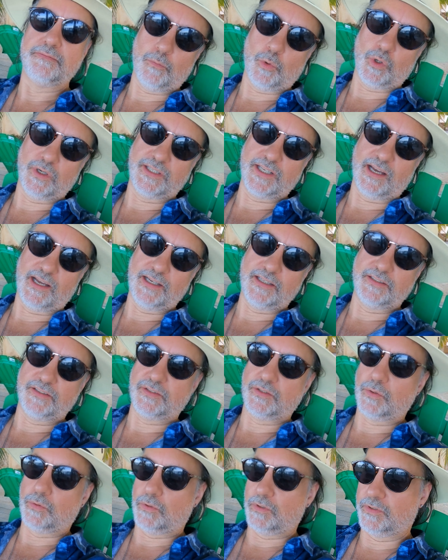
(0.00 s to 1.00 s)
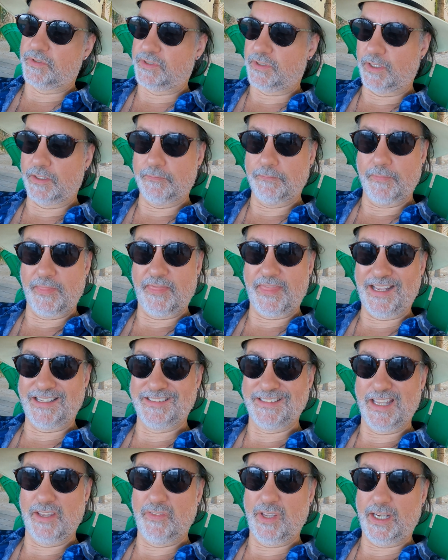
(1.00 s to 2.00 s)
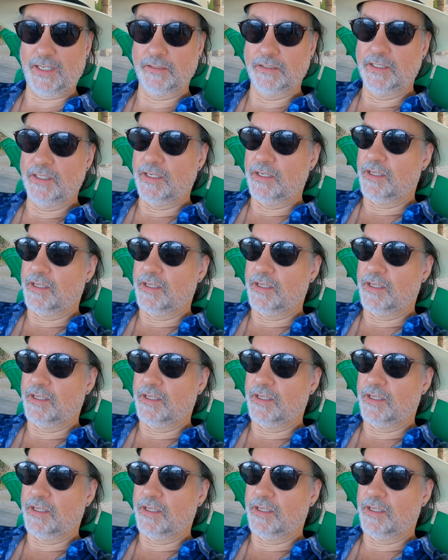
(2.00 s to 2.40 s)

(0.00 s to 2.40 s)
more tied towards Thanksgiving.